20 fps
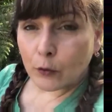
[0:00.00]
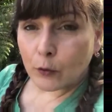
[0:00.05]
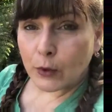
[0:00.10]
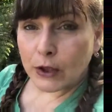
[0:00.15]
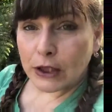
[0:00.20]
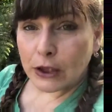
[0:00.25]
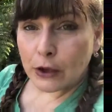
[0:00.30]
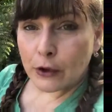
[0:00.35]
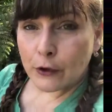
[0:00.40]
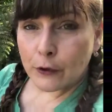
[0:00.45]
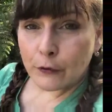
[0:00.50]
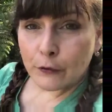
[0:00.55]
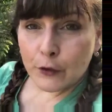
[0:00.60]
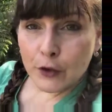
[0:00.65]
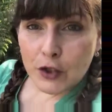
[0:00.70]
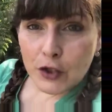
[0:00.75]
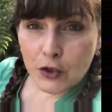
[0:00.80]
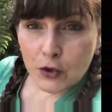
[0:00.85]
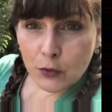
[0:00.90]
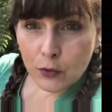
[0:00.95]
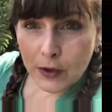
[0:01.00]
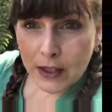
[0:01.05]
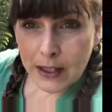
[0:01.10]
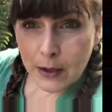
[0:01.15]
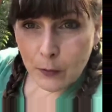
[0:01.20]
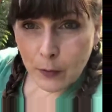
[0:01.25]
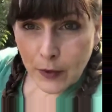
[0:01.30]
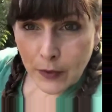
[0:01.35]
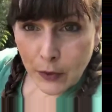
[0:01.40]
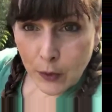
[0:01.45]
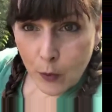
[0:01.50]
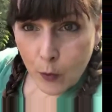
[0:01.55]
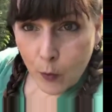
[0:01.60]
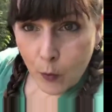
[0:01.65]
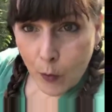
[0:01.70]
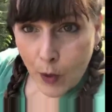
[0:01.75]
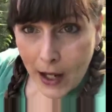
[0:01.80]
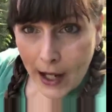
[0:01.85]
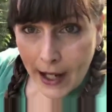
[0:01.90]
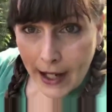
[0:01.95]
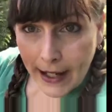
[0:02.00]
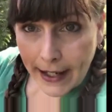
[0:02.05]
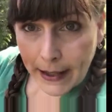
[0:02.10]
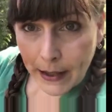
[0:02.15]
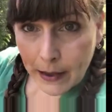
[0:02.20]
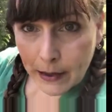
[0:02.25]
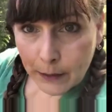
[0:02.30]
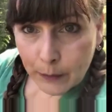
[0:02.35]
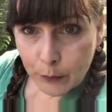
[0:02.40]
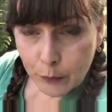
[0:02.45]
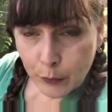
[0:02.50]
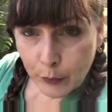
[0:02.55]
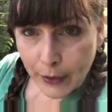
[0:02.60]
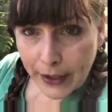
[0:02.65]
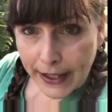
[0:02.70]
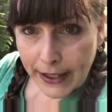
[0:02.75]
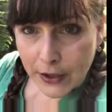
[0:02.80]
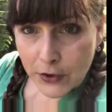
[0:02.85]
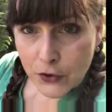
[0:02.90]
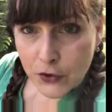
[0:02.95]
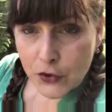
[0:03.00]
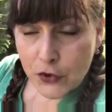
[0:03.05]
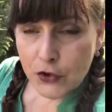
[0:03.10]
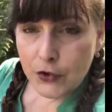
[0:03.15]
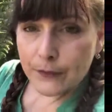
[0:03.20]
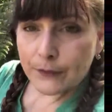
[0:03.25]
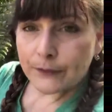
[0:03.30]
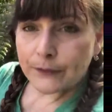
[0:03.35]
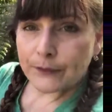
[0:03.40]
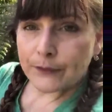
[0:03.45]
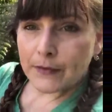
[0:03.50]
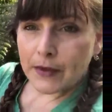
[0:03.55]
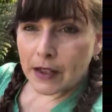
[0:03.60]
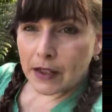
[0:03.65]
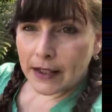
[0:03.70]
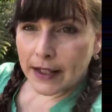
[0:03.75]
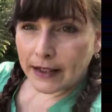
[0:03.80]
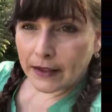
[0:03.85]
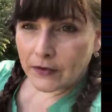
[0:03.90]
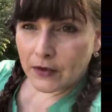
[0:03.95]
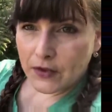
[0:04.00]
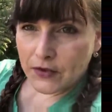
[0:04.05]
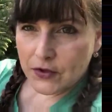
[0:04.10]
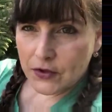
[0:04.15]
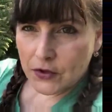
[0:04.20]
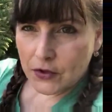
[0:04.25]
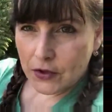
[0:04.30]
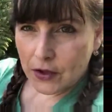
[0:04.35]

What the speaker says: We look for a tree with a Y branch, like this,